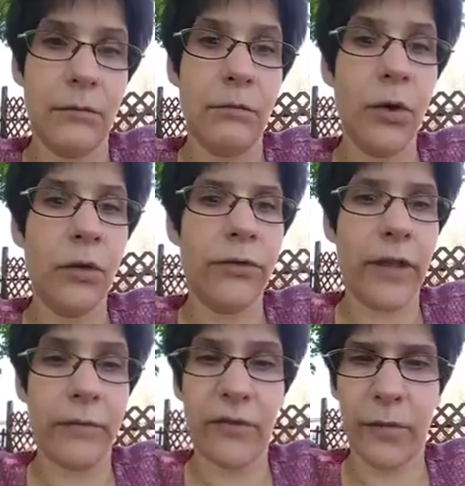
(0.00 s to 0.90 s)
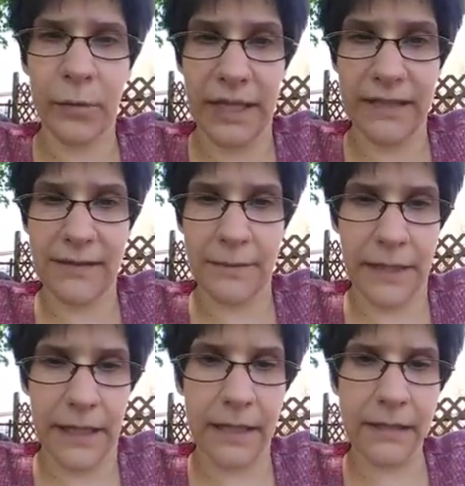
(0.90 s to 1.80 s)
move them from place to
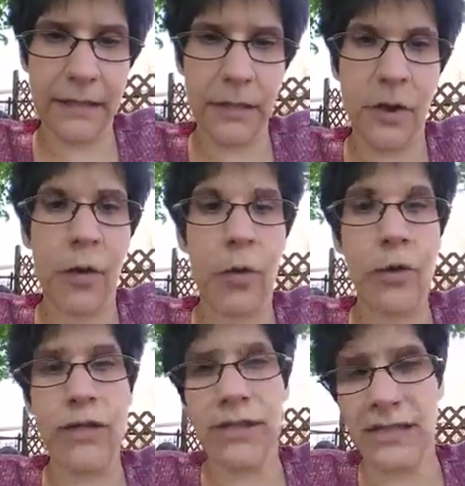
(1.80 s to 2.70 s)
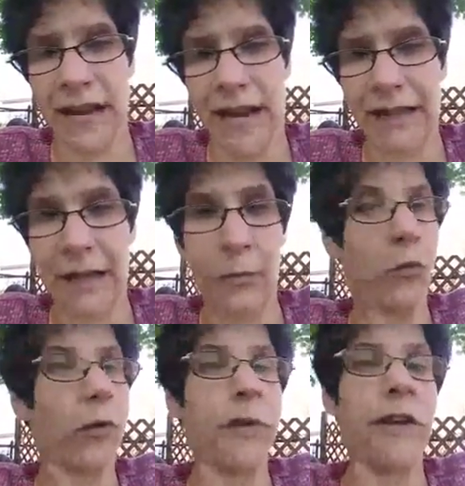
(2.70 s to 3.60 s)
place or to stack them
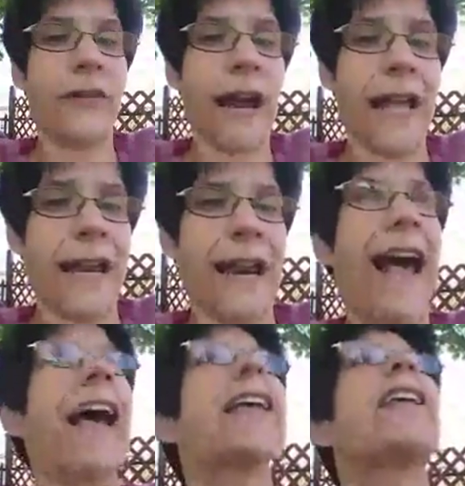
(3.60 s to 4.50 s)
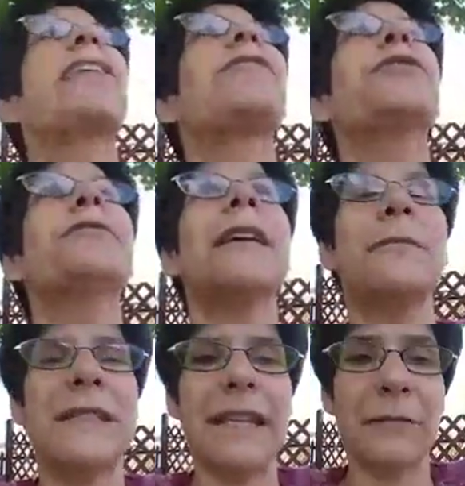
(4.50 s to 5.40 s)
or whatever. And you
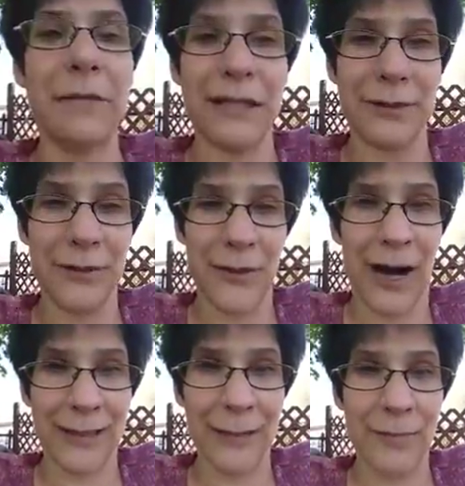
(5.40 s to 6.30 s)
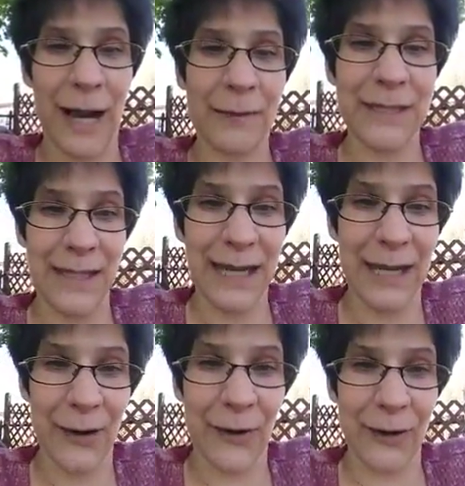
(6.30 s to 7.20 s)
keep seeing me distracted, but I'm sitting
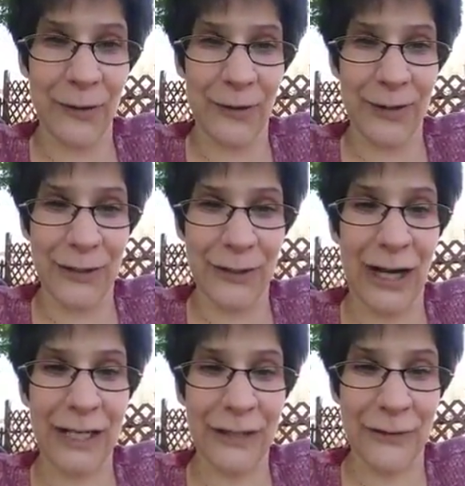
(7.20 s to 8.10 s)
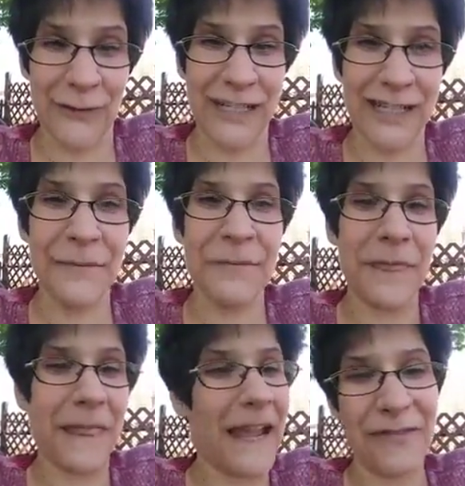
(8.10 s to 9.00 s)
here under this giant tree
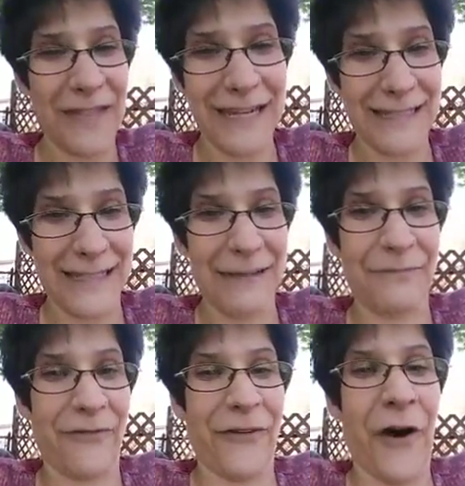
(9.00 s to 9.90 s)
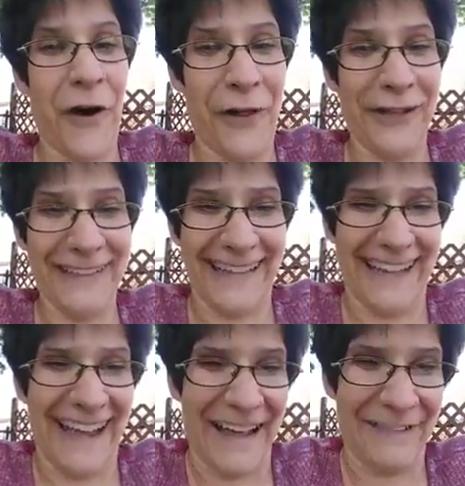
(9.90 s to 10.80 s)
and things keep
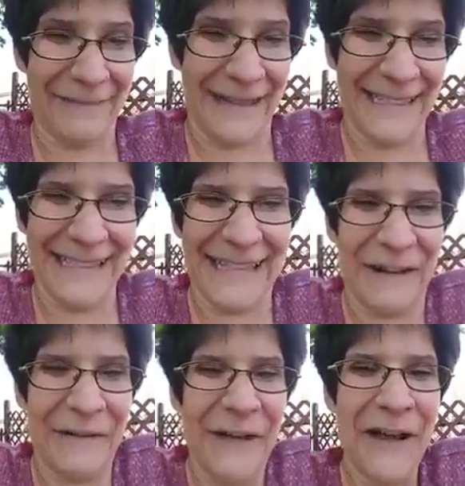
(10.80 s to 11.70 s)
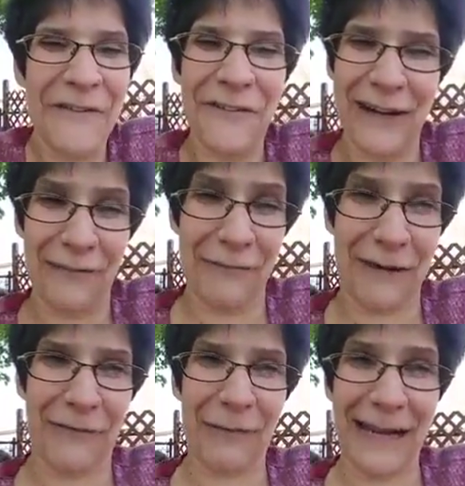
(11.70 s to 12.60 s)
falling on me, so forgive me
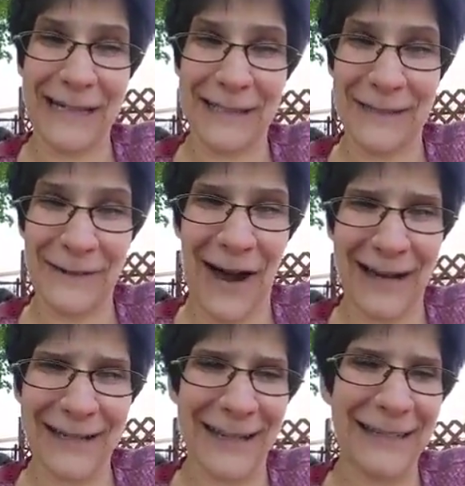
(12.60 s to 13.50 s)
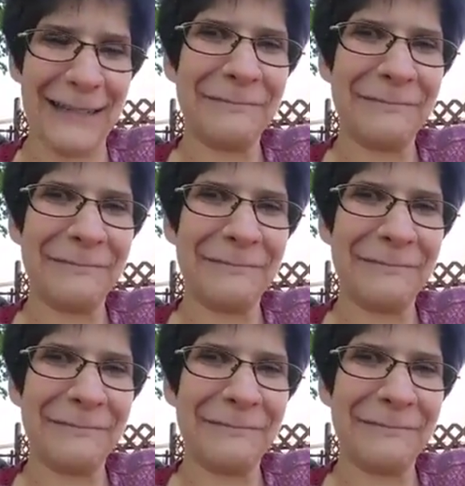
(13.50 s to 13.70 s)
for being distracted.